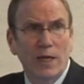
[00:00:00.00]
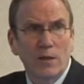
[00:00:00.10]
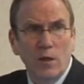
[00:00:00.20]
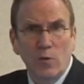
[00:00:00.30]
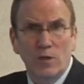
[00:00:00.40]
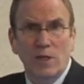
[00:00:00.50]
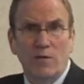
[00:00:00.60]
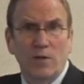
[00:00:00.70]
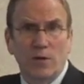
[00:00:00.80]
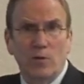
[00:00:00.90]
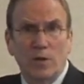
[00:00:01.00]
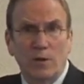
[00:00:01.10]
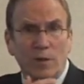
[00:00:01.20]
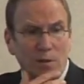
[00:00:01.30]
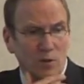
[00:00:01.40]
at the lowest level that we're going
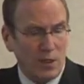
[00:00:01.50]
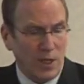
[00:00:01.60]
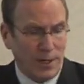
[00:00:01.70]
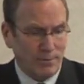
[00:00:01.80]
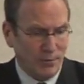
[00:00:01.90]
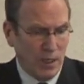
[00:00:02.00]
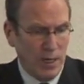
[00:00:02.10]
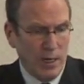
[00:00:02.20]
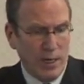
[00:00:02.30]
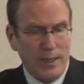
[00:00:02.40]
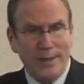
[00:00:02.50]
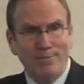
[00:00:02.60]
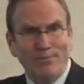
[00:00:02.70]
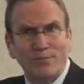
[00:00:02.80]
to be able to get. Um,